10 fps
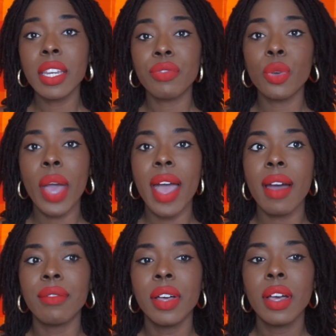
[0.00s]
If you
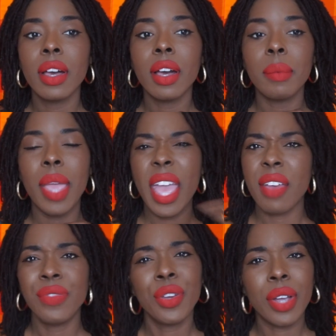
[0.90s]
have
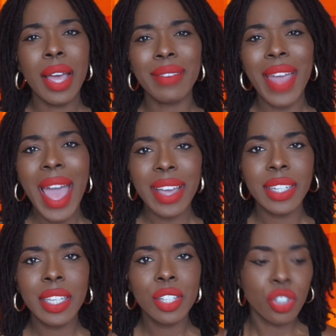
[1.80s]
heavier kind of
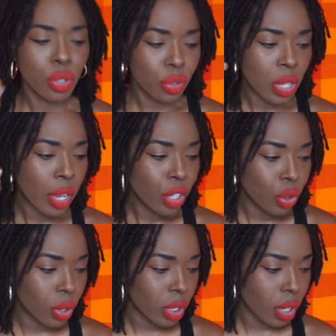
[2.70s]
acne issues,
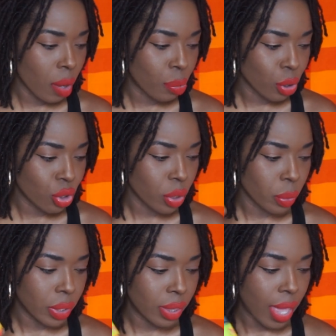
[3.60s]
you can approach it
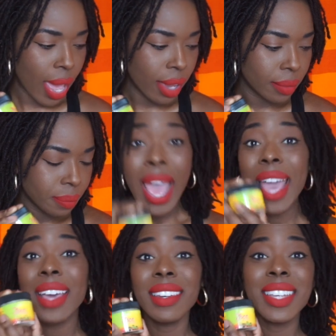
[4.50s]
with that.
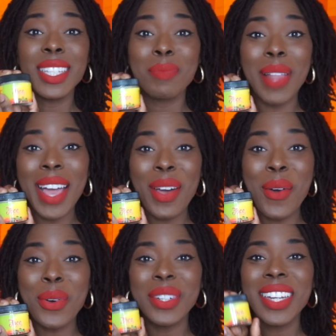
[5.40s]
And it's black
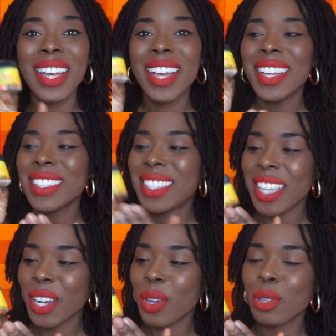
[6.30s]
owned.
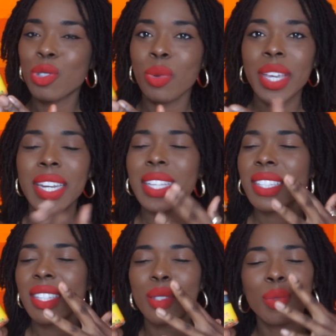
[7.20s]
Tira Goes Green
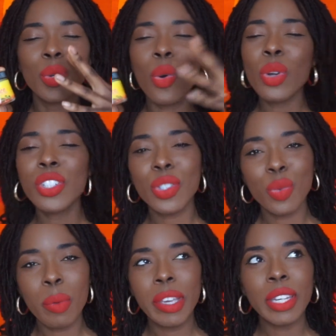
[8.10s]
is this gorgeous
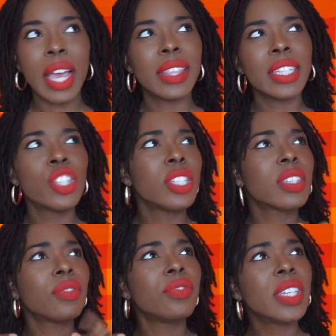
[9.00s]
woman. I think she's
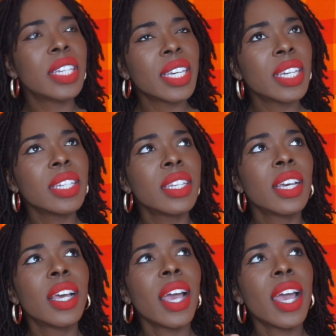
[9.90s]
a vegan
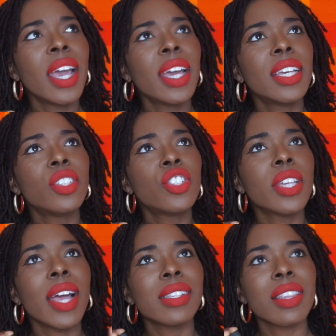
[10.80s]
and
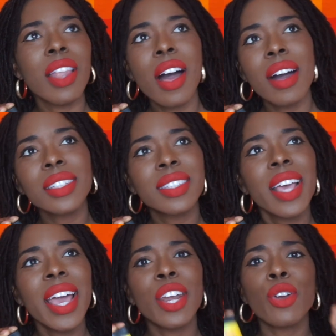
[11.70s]
she has locks
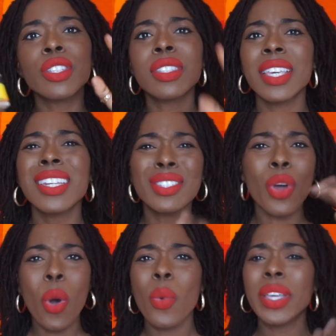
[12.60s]
and her skin is
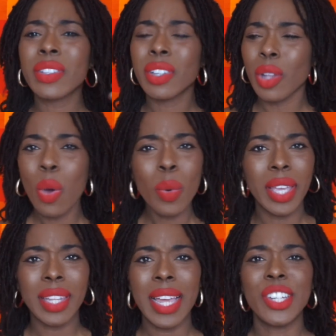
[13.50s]
always
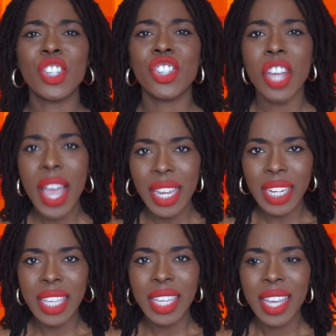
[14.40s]
glowing, like
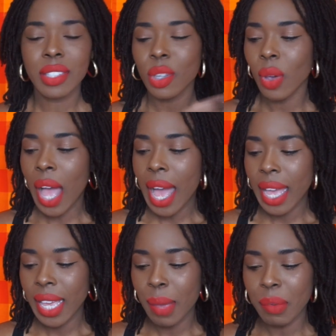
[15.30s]
shiny. So
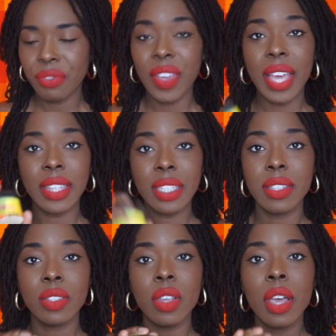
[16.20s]
I am a fan. This
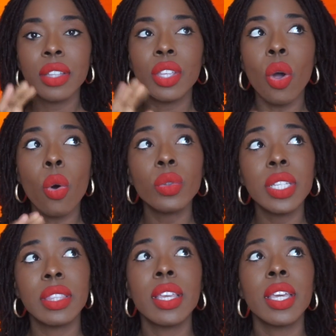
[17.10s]
is the
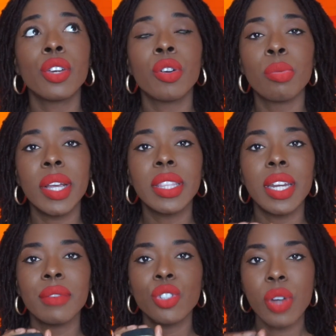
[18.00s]
only thing in her brand
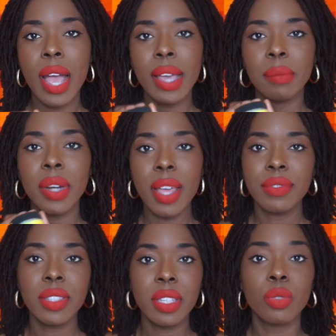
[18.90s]
that I've tried, but
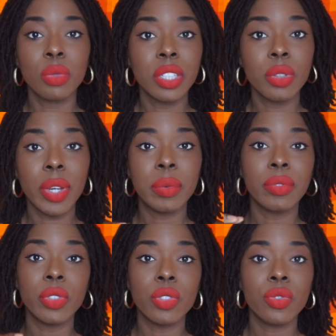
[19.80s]
I've seen really great
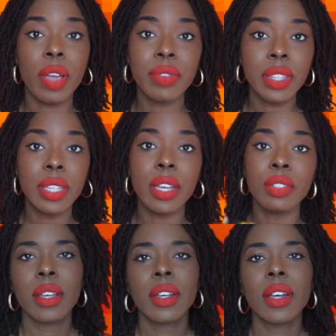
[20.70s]
reviews for everything
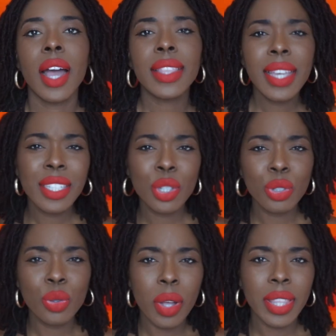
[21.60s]
else. I think I
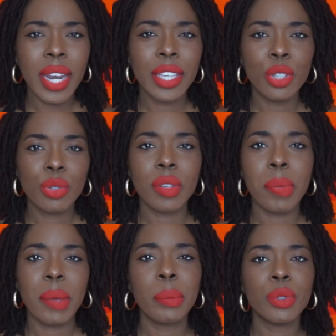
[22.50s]
told you all that I use a
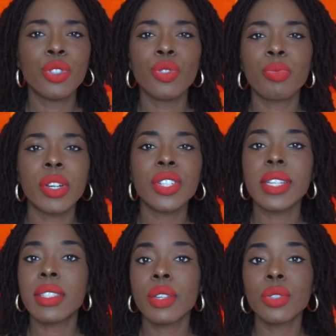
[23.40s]
bamboo toothbrush.
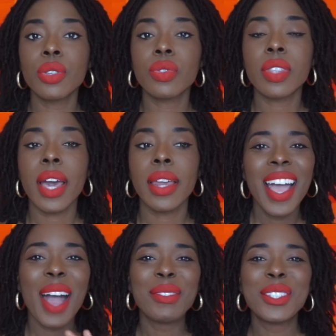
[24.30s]
I still use that.
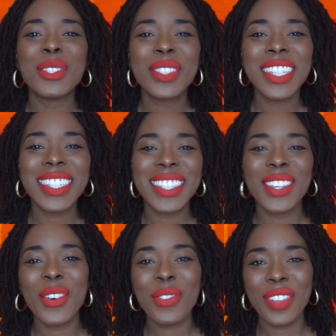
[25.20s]
I was using a
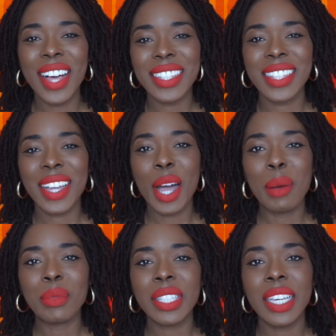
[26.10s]
silk floss that
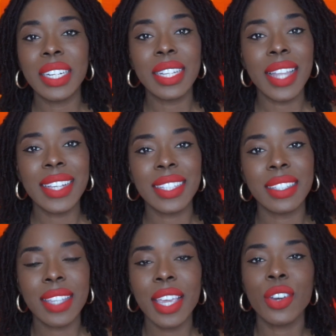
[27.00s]
comes in a glass
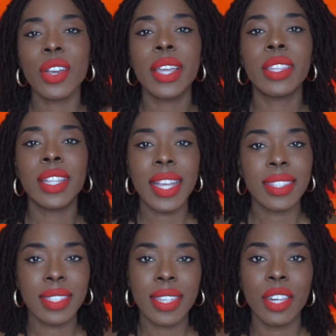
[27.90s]
container, and the
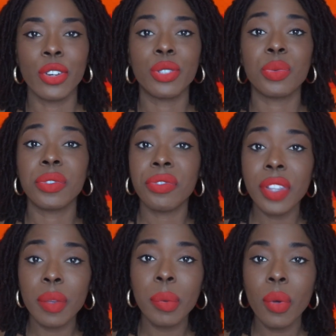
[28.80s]
glass container is
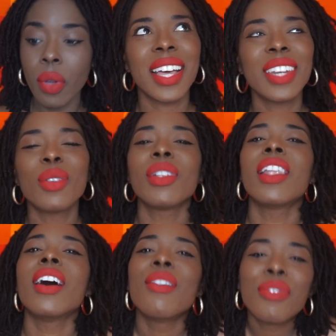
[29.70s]
refillable. I don't
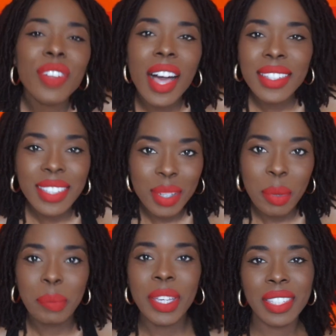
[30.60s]
love flossing,
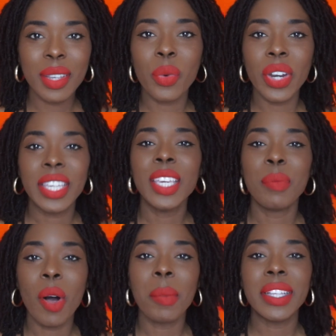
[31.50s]
but because I want to
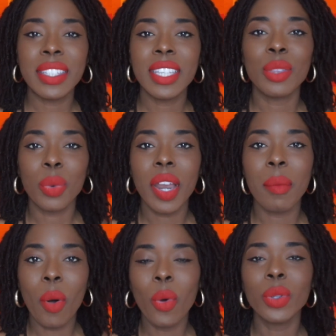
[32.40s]
keep all my teeth when
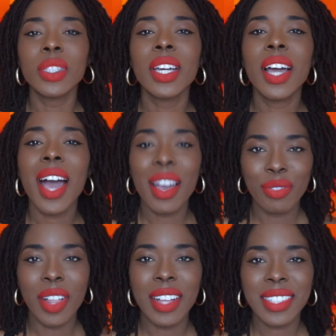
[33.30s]
I'm old, I
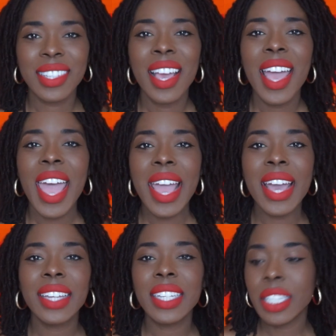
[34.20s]
floss.
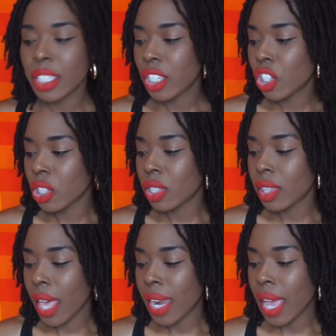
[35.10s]
And in addition to
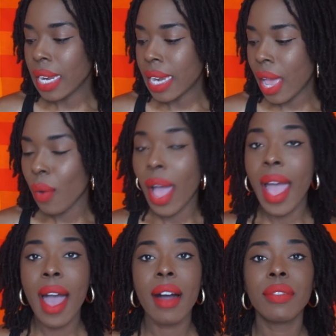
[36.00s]
that, I now
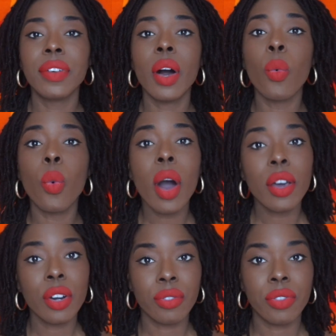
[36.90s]
have a
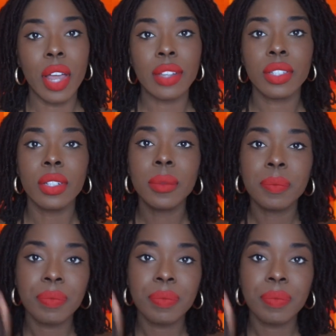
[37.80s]
water flosser.